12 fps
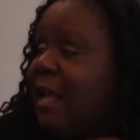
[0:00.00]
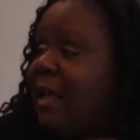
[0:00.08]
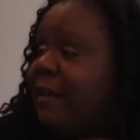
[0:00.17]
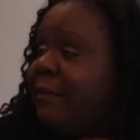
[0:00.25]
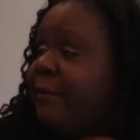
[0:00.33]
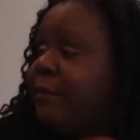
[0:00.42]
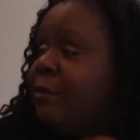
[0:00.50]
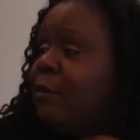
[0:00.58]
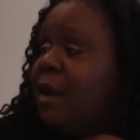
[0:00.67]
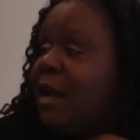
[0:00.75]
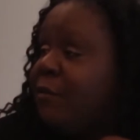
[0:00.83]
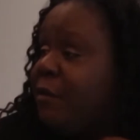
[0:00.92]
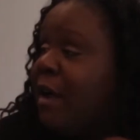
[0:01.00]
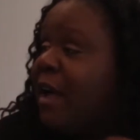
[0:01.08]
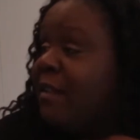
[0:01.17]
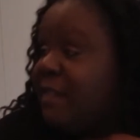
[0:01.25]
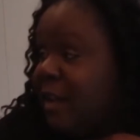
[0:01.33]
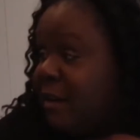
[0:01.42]
as whatever
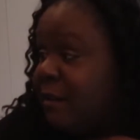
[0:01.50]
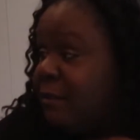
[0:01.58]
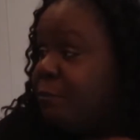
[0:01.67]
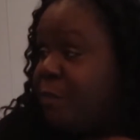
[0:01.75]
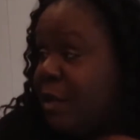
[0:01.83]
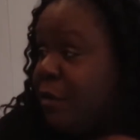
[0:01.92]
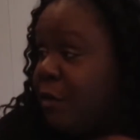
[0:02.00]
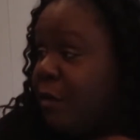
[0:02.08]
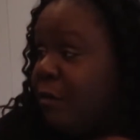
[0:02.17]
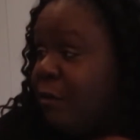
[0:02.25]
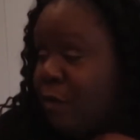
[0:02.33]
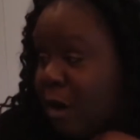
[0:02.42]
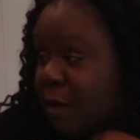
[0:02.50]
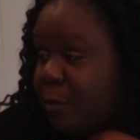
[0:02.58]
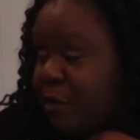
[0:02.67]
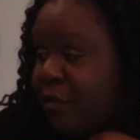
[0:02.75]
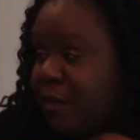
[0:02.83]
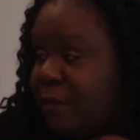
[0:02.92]
as that Peter rock
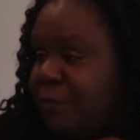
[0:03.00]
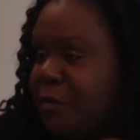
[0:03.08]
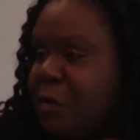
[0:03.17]
person.